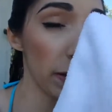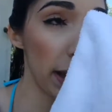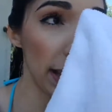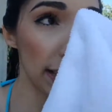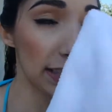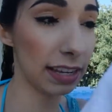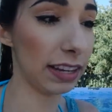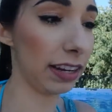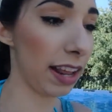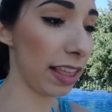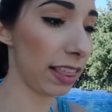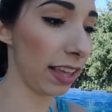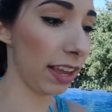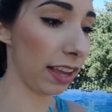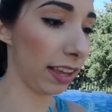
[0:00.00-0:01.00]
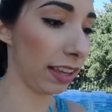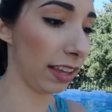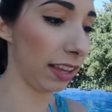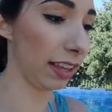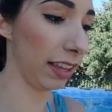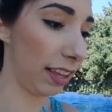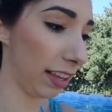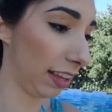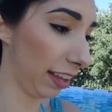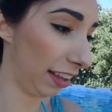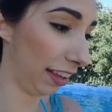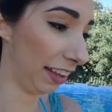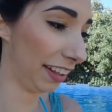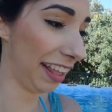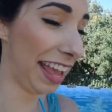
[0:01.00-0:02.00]
you guys, nothing.
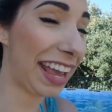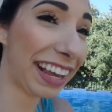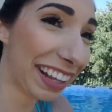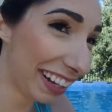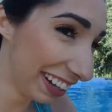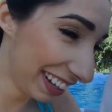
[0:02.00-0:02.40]
Like